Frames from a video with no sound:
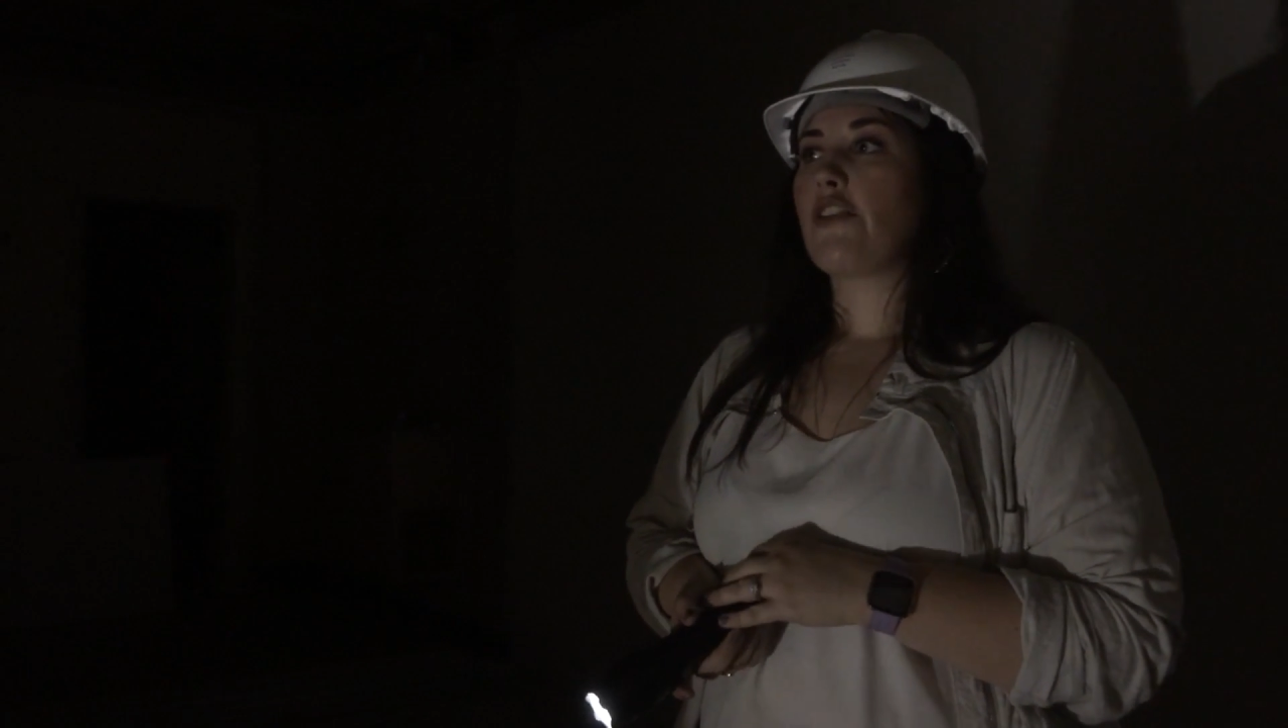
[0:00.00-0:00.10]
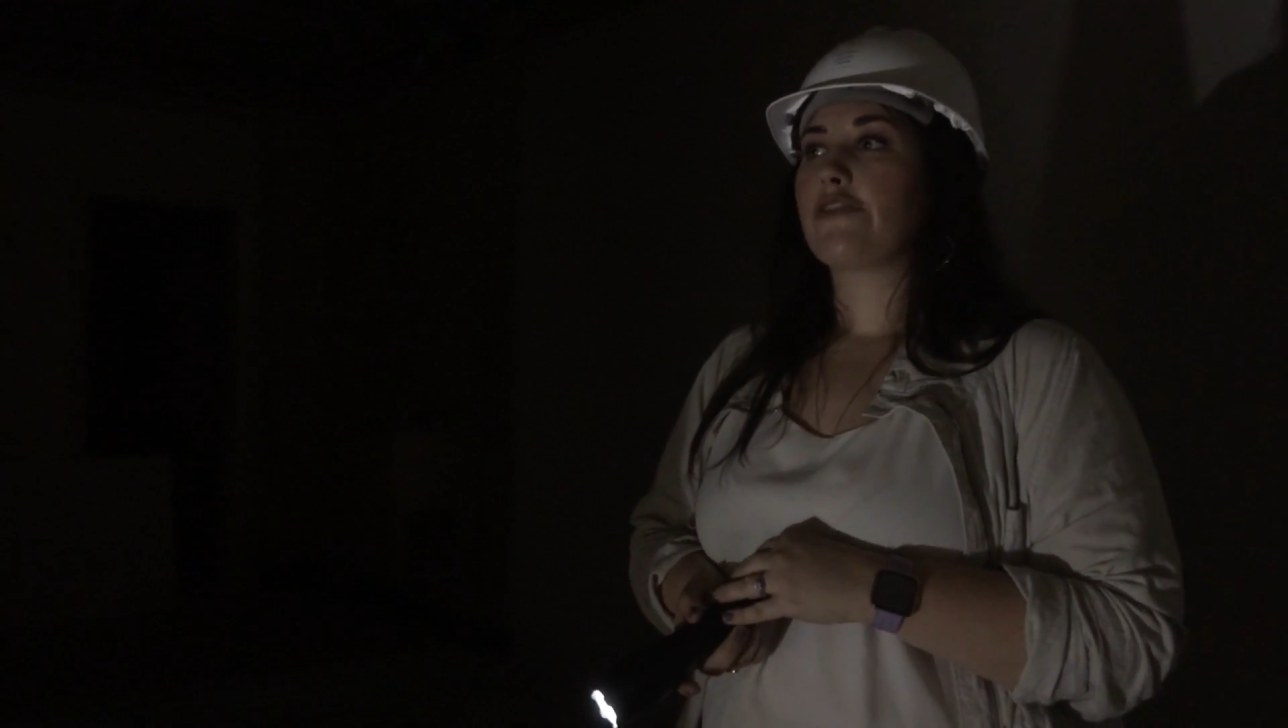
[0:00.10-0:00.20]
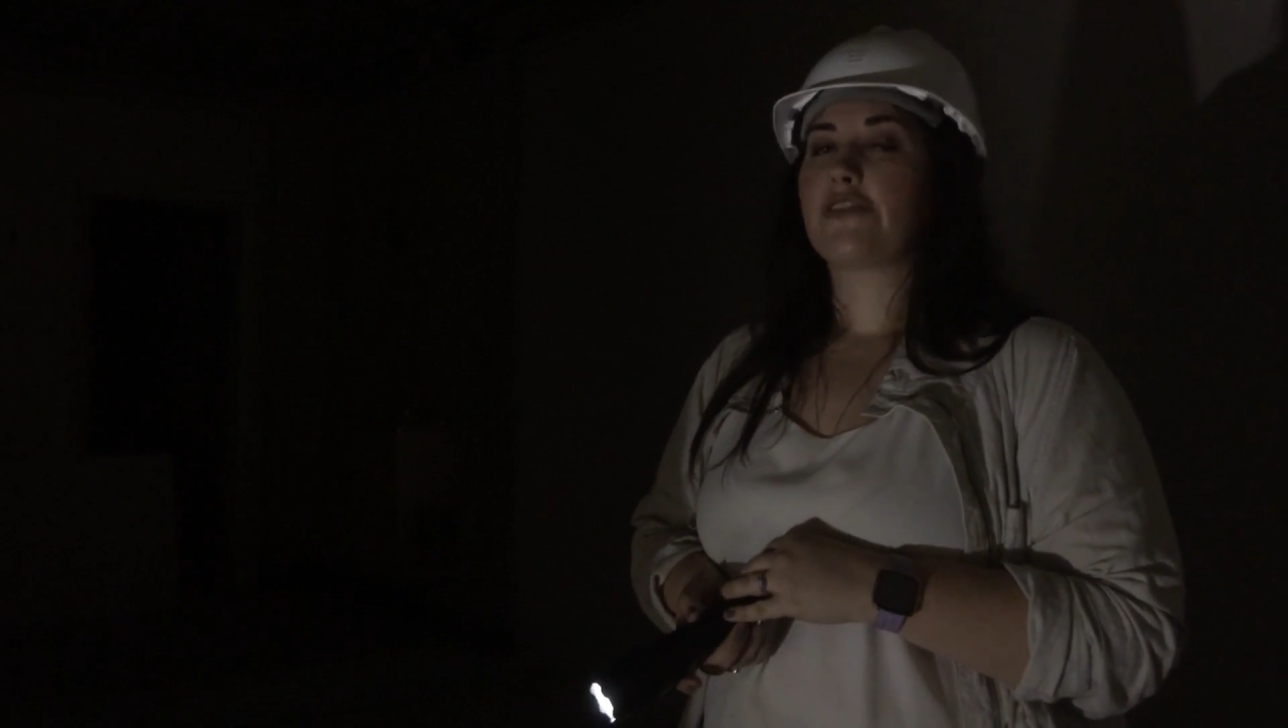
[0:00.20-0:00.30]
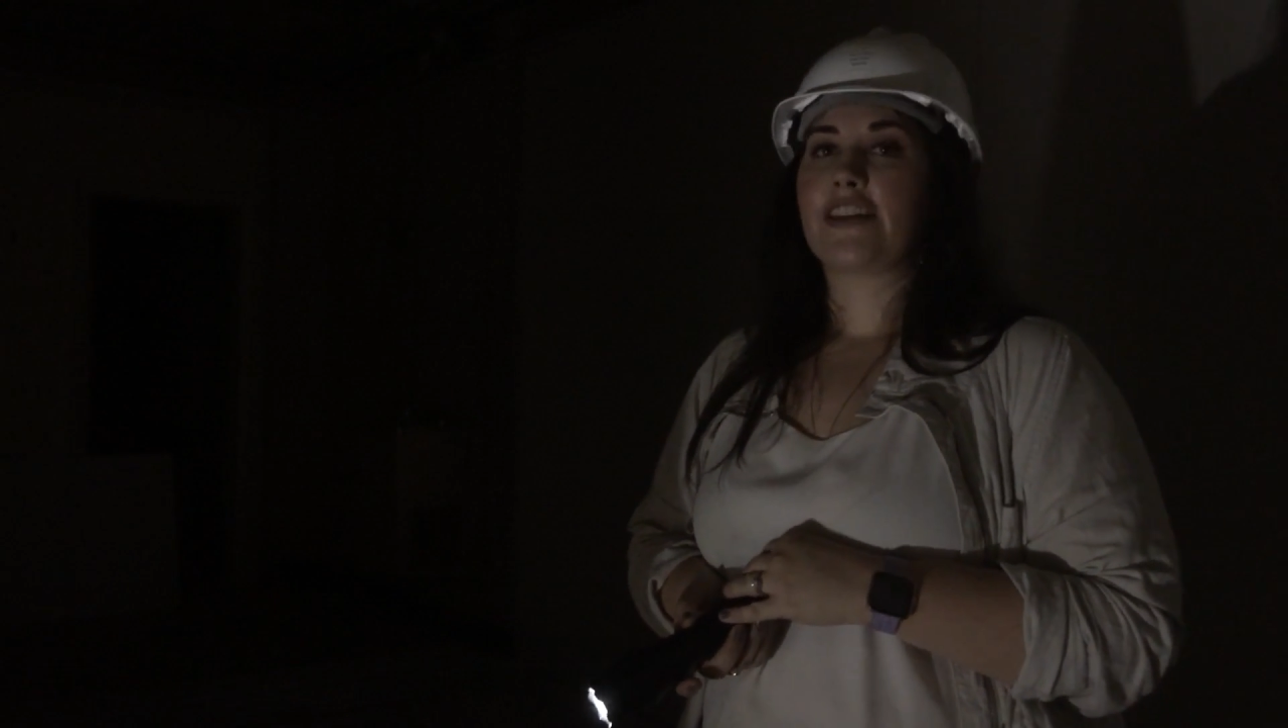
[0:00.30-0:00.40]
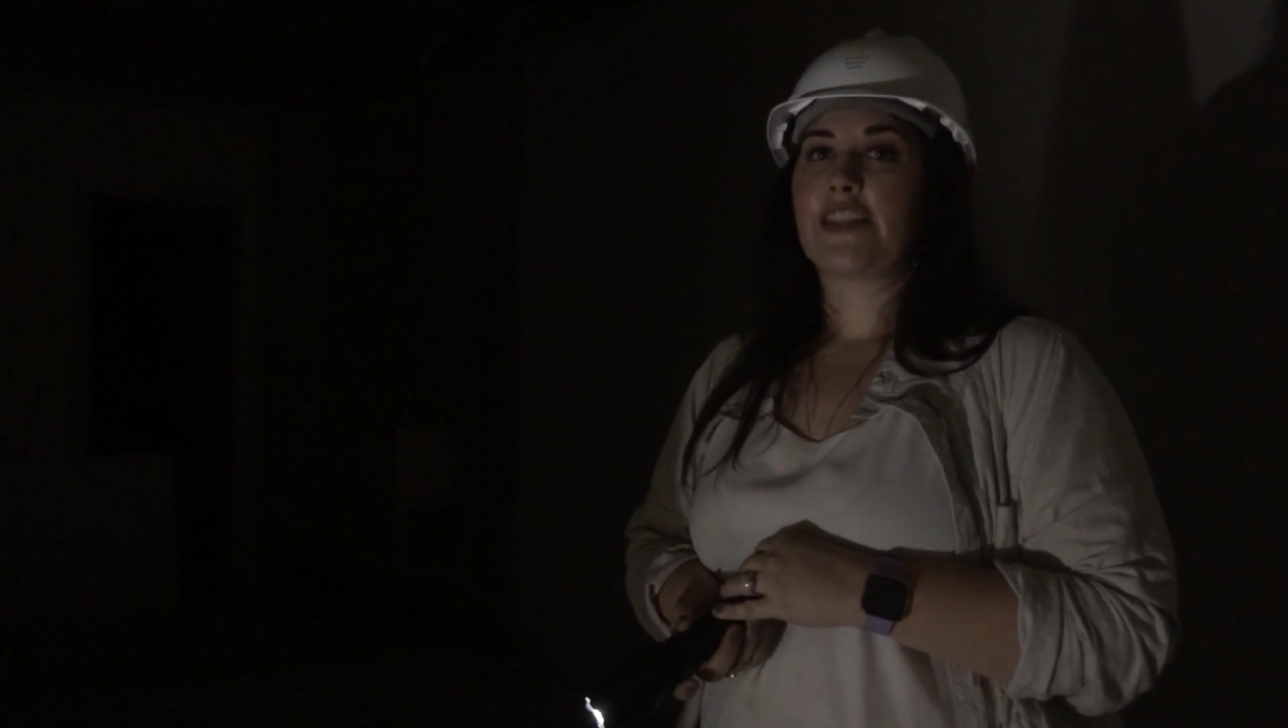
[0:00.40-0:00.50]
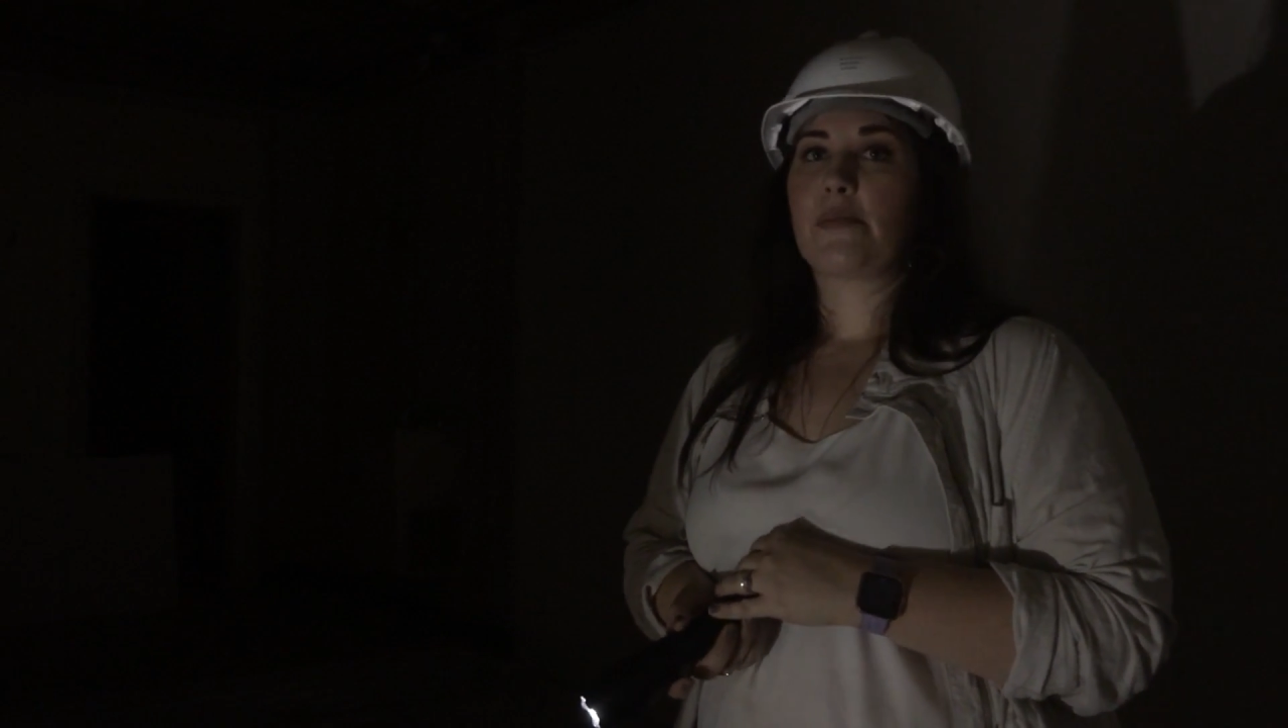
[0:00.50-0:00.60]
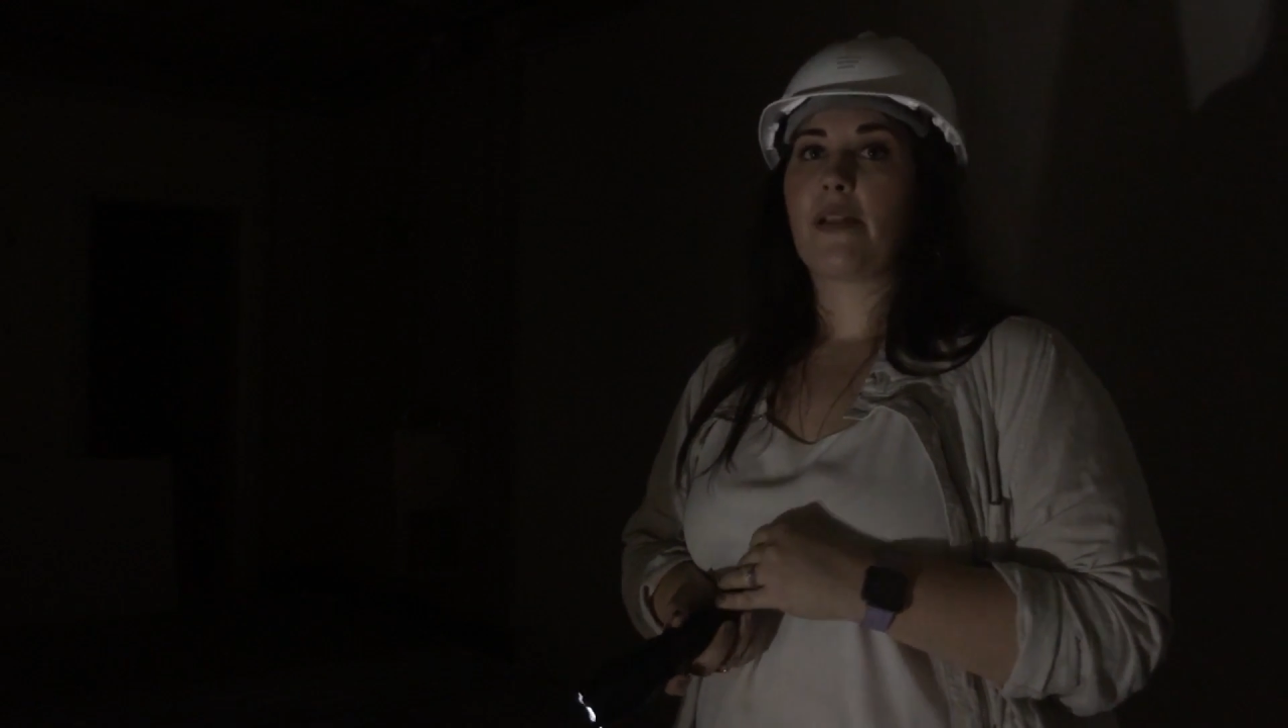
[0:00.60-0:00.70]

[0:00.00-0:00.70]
hopefully the